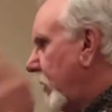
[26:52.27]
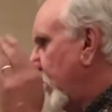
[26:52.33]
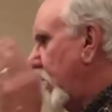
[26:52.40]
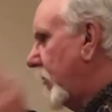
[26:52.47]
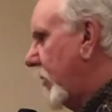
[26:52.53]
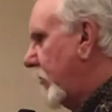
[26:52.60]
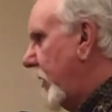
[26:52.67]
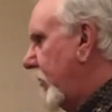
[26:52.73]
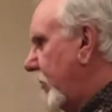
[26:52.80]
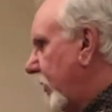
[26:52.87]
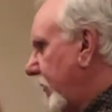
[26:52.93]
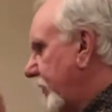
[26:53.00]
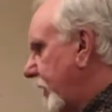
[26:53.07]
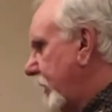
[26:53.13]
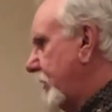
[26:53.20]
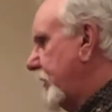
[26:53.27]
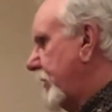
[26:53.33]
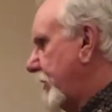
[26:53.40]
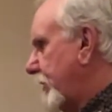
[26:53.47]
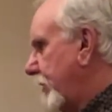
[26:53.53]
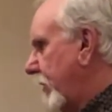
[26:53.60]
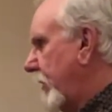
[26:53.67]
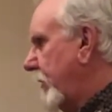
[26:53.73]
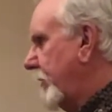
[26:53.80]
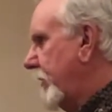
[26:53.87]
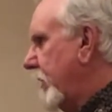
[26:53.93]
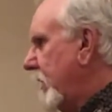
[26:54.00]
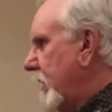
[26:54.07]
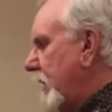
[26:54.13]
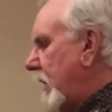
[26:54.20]
become a member of Jesus' church
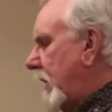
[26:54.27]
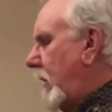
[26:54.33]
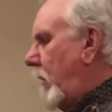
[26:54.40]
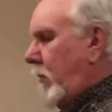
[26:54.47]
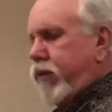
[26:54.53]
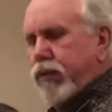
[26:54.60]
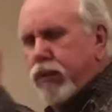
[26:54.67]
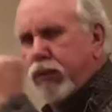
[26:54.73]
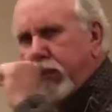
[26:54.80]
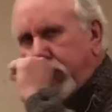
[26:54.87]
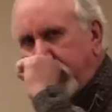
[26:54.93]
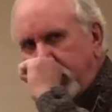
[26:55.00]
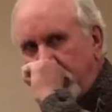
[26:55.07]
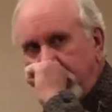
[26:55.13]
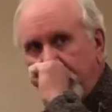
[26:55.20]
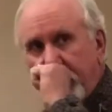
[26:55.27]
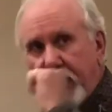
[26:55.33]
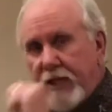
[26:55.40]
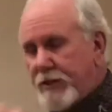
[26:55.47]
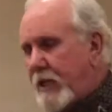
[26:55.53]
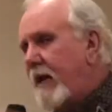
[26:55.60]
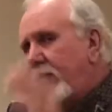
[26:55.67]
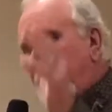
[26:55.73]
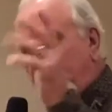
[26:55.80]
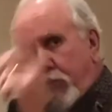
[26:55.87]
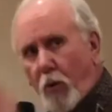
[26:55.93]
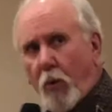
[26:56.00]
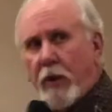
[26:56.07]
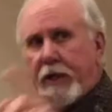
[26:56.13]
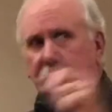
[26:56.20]
is to have a
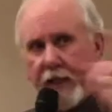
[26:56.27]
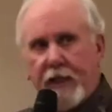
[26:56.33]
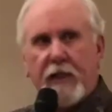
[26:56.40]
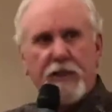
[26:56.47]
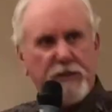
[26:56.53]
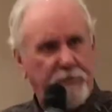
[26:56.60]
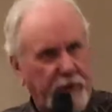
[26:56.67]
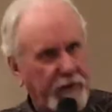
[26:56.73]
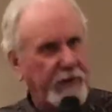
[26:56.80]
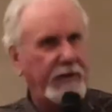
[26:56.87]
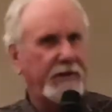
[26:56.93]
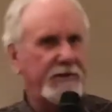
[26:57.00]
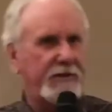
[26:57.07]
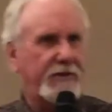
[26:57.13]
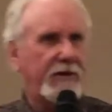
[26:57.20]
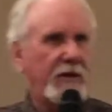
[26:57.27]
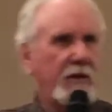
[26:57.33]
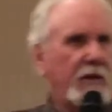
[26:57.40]
born-again experience